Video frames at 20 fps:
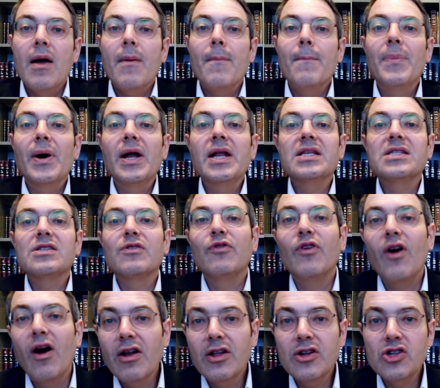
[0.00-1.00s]
but it's
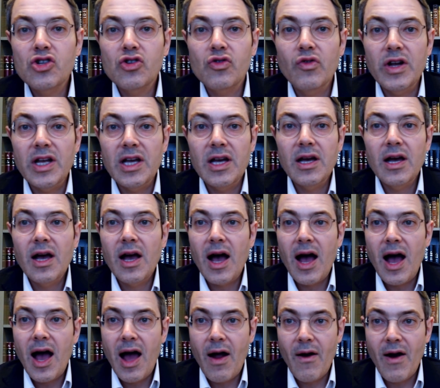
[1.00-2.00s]
voluntary.
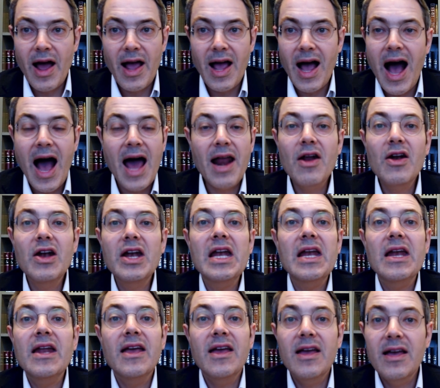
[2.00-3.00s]
All right, I
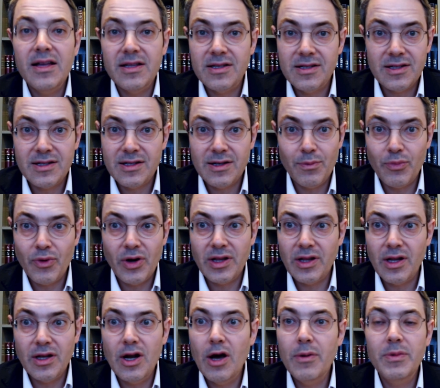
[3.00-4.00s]
don't need to bring
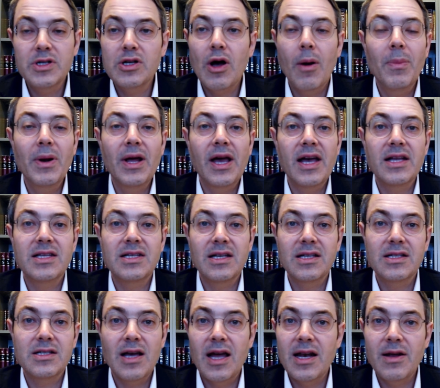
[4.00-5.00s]
nobody's
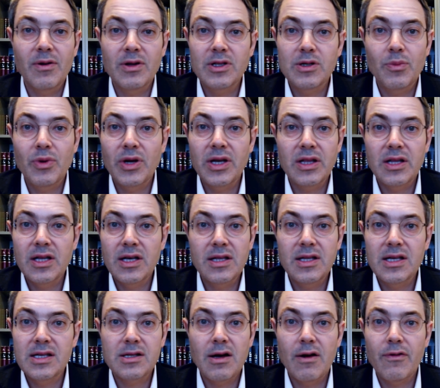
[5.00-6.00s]
obligating anyone to bring
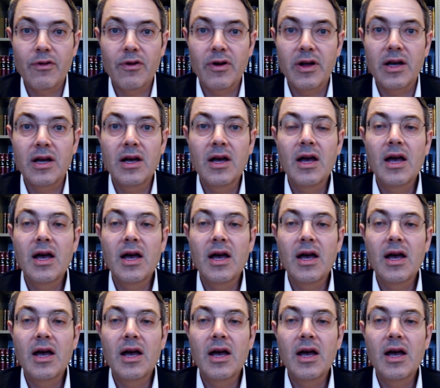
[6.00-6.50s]
this offering.